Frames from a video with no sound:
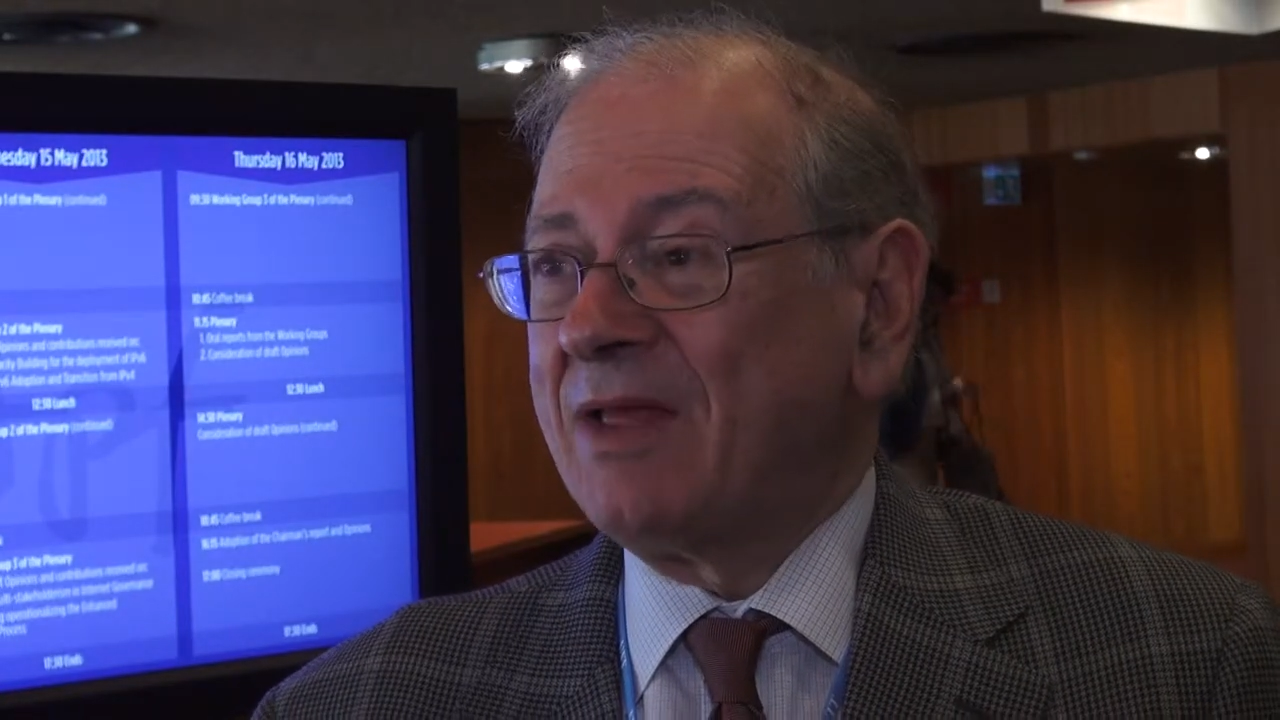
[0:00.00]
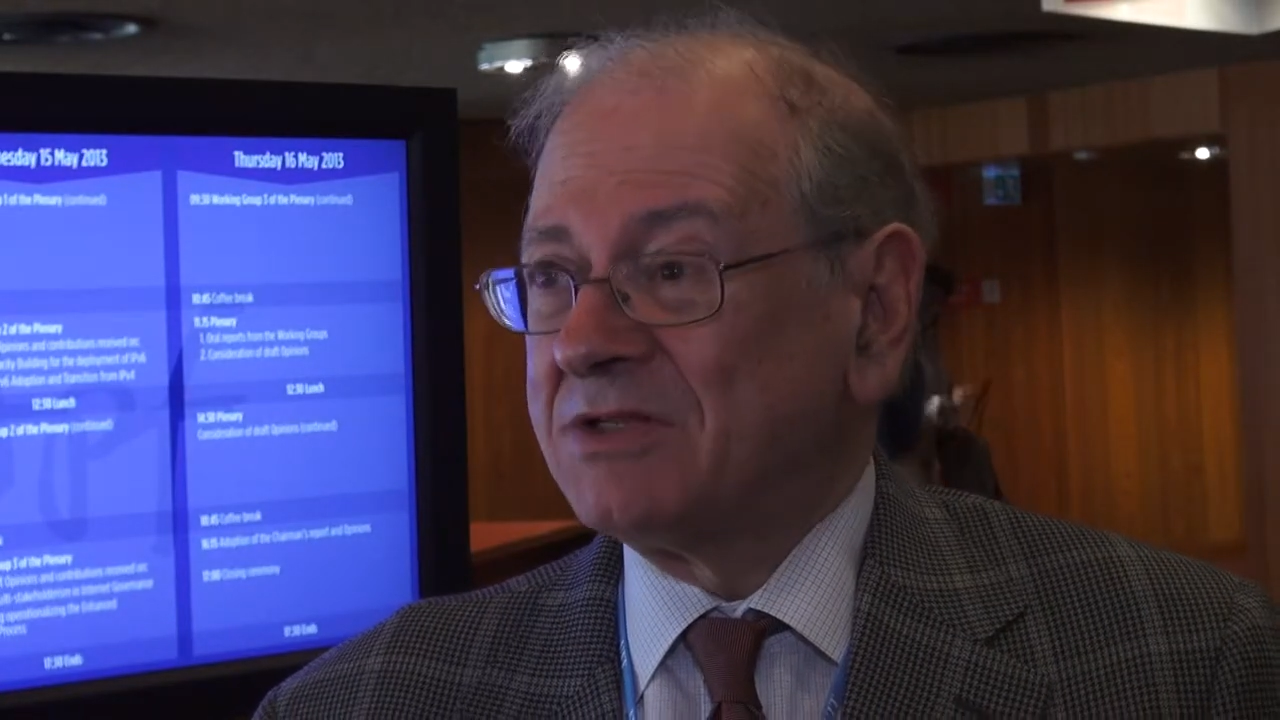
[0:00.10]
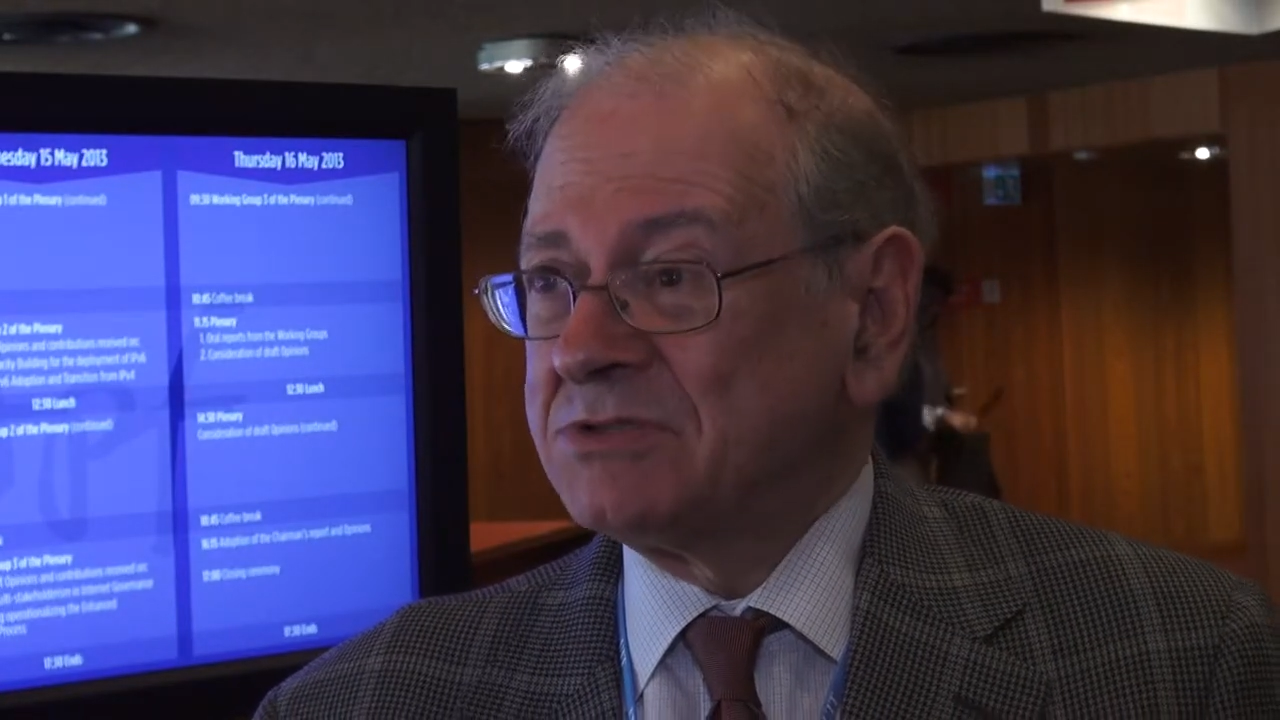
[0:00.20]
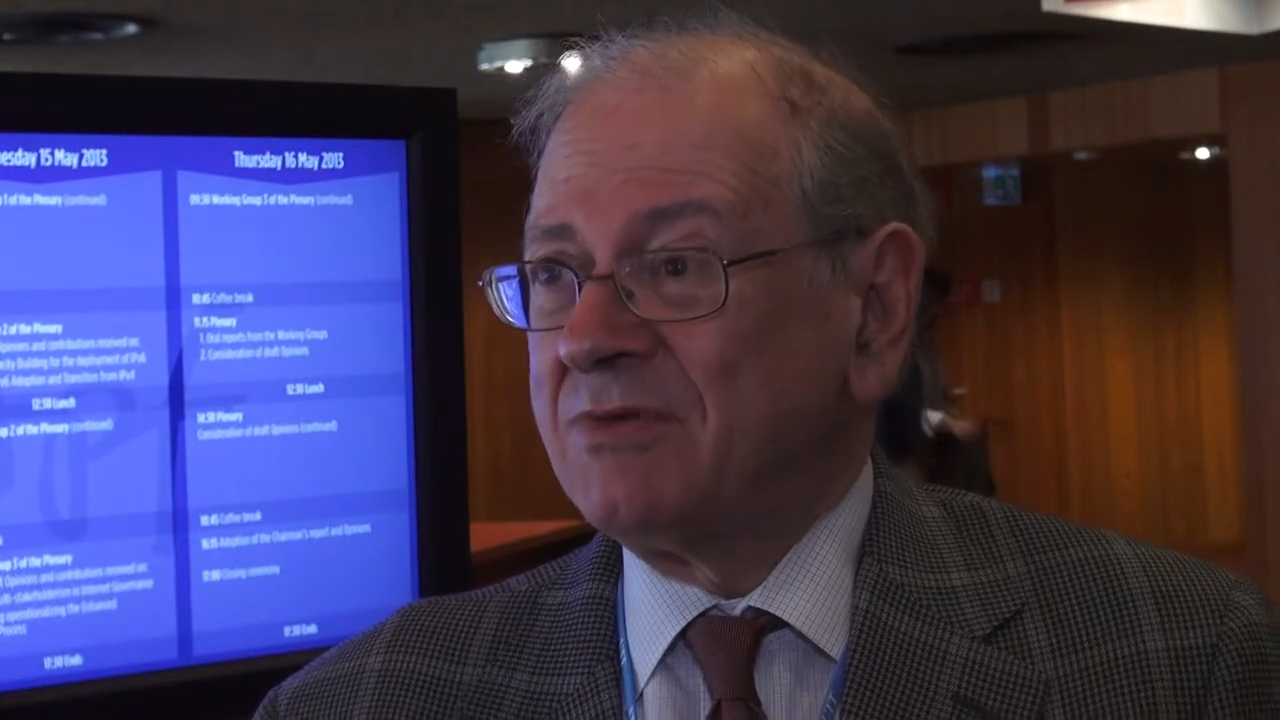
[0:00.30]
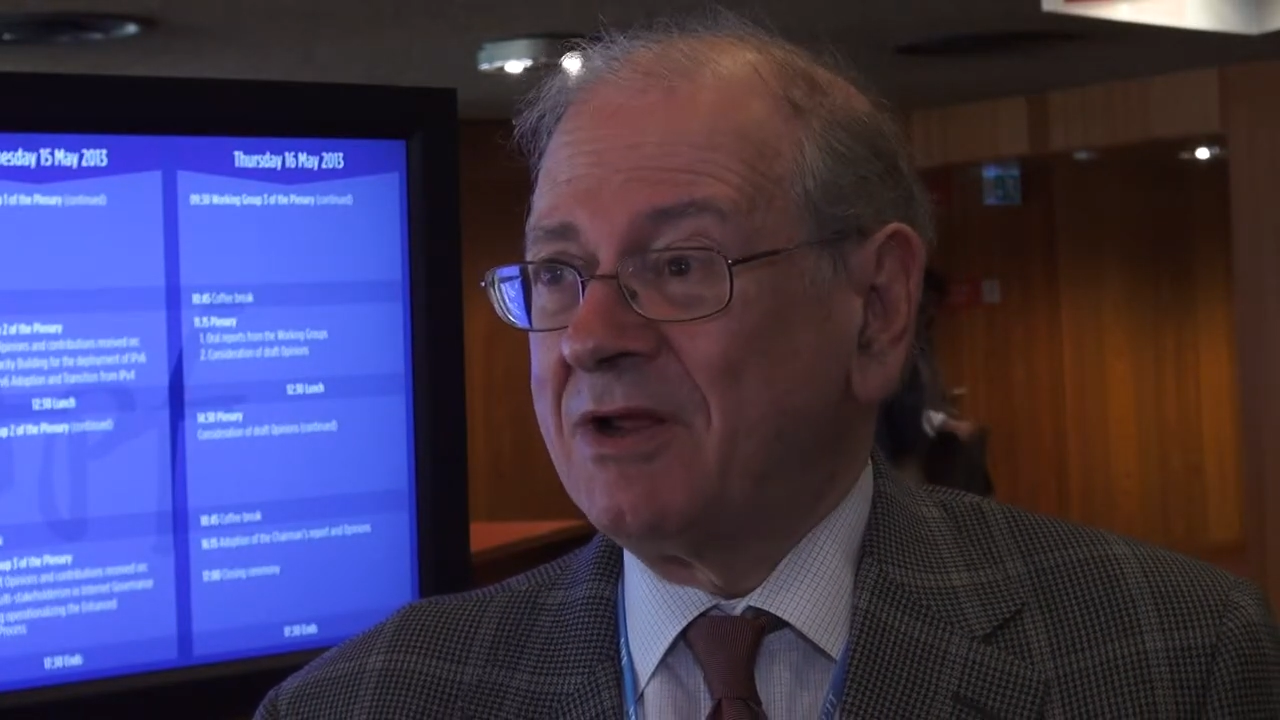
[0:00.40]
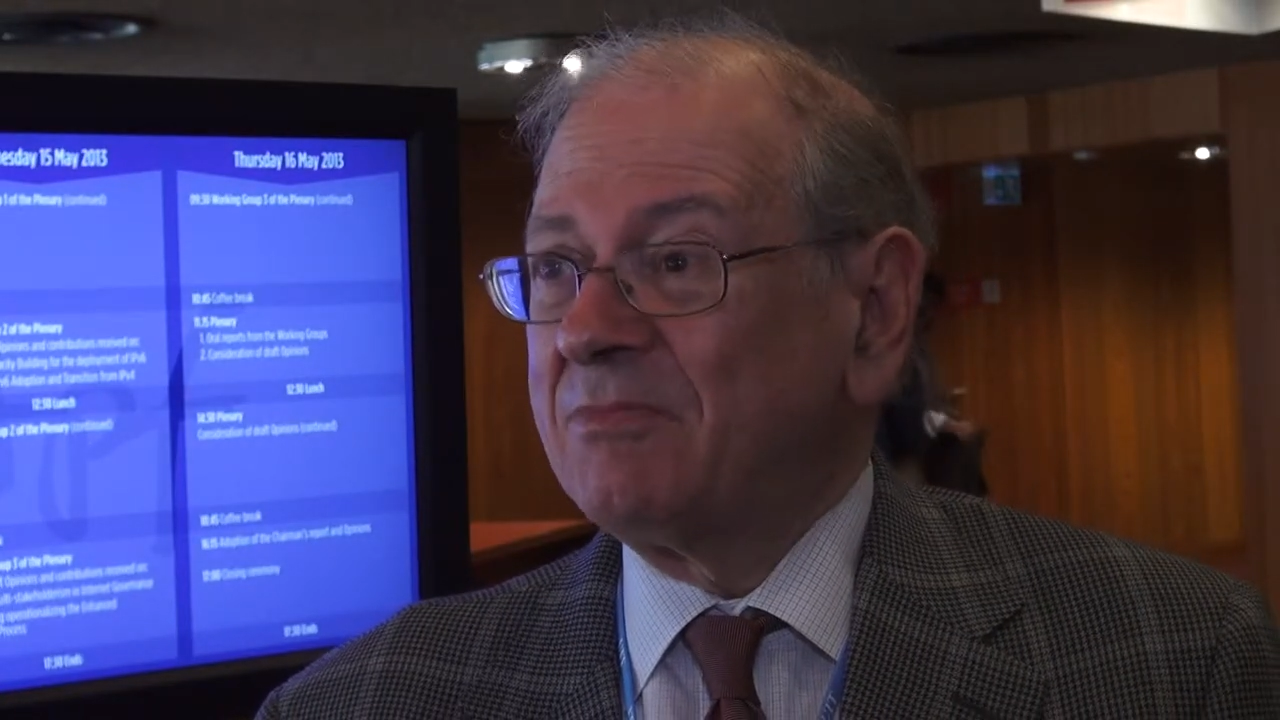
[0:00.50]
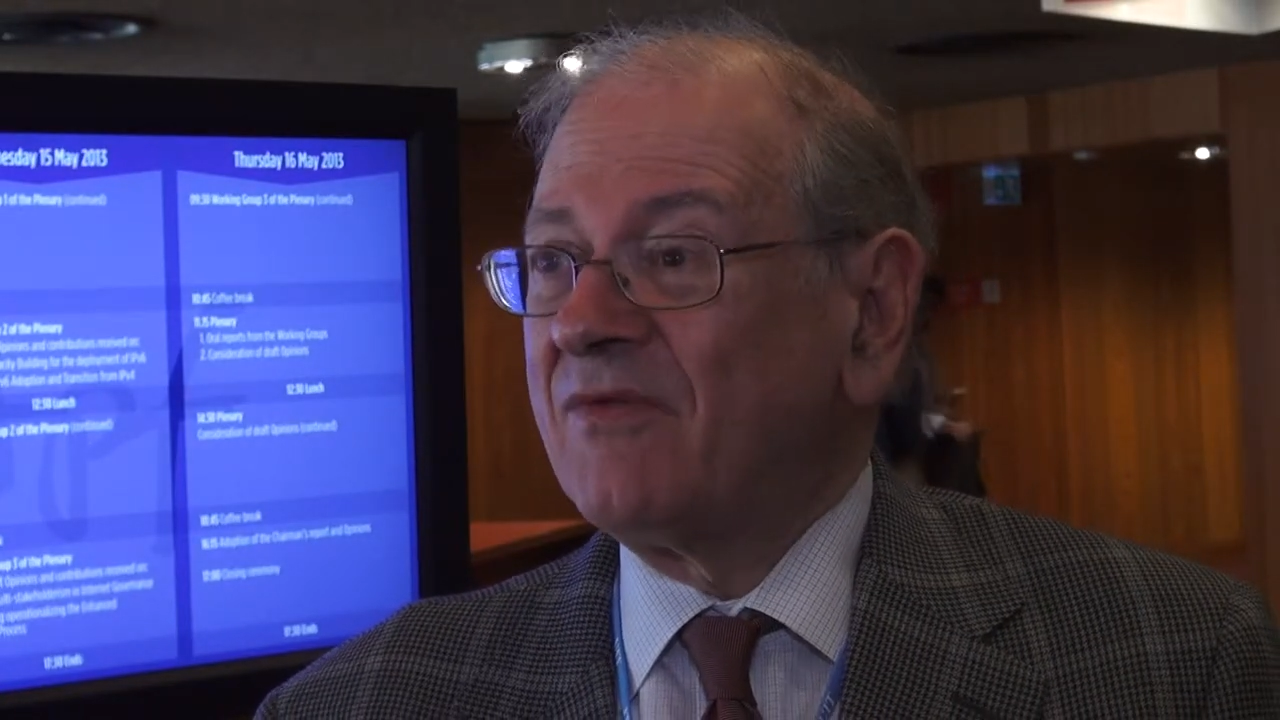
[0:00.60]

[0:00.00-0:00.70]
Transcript: that's around,